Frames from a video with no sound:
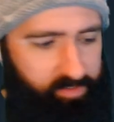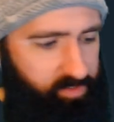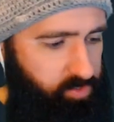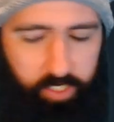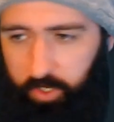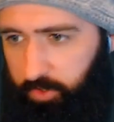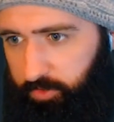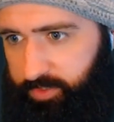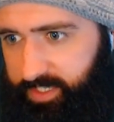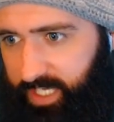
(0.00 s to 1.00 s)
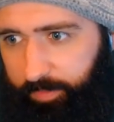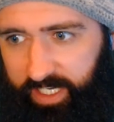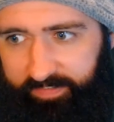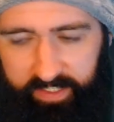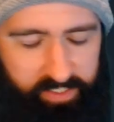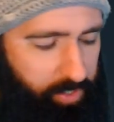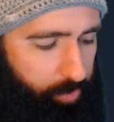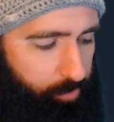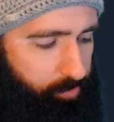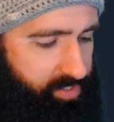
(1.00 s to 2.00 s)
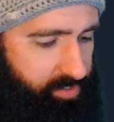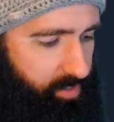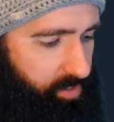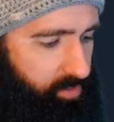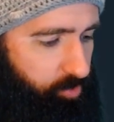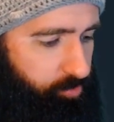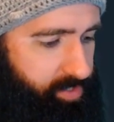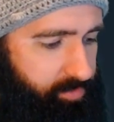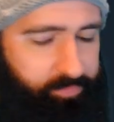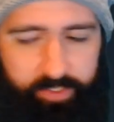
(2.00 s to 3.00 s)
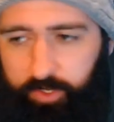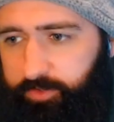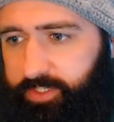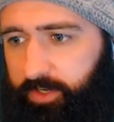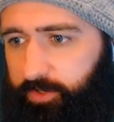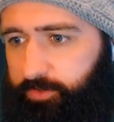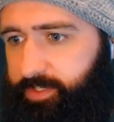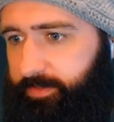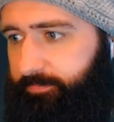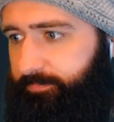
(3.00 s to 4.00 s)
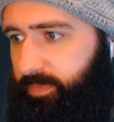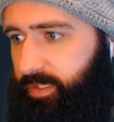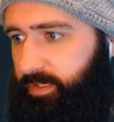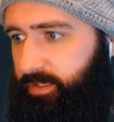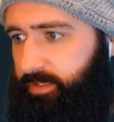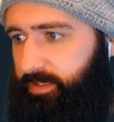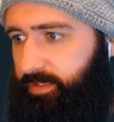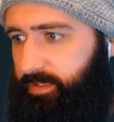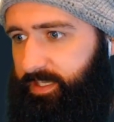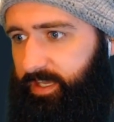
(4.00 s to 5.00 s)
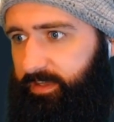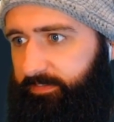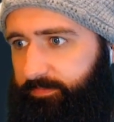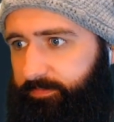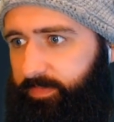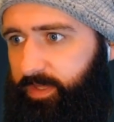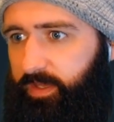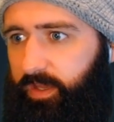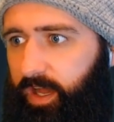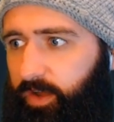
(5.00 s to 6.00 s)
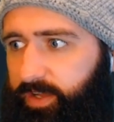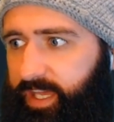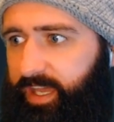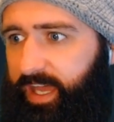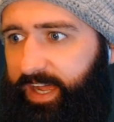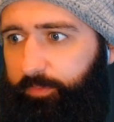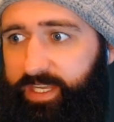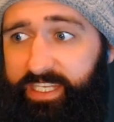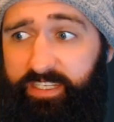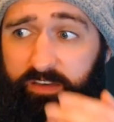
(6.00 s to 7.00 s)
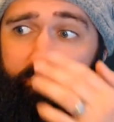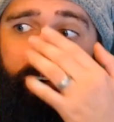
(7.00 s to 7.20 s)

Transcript: Terst. I'm going to leave it as terst alert. Terst alert. Save. Okay, and we need to convert